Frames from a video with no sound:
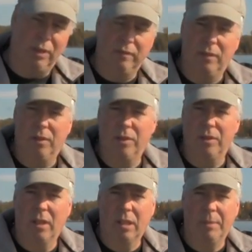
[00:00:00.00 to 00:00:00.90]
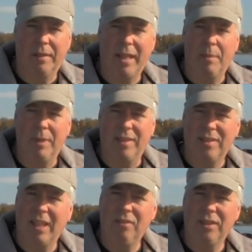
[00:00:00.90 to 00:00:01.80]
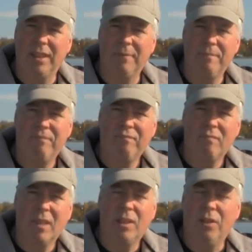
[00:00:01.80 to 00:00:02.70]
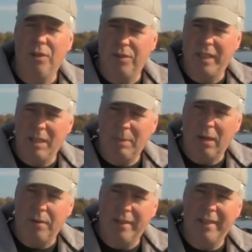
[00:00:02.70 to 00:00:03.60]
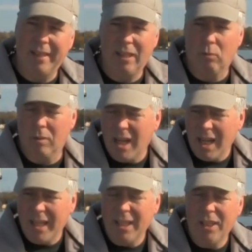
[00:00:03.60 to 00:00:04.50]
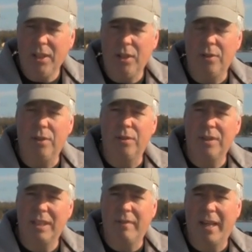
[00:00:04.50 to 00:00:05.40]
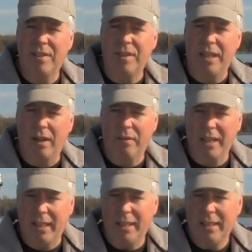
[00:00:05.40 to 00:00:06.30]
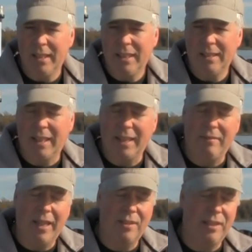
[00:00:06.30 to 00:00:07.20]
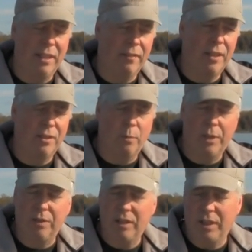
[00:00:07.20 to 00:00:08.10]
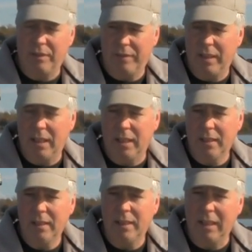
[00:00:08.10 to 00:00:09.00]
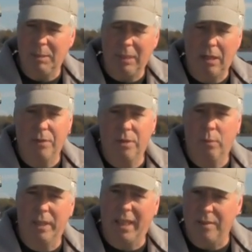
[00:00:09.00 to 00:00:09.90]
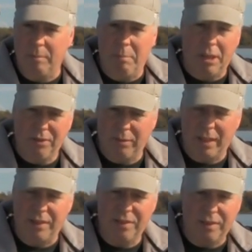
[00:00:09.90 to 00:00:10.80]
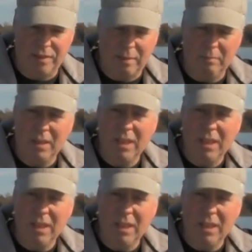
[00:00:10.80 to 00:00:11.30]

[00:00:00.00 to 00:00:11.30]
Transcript: diverge and talk about that, but essentially you'd use the e-power. Then later on you'd use the advanced ERE. Now the advanced ERE is the one you set your feet on. The e-power is the one that has the belt around the system.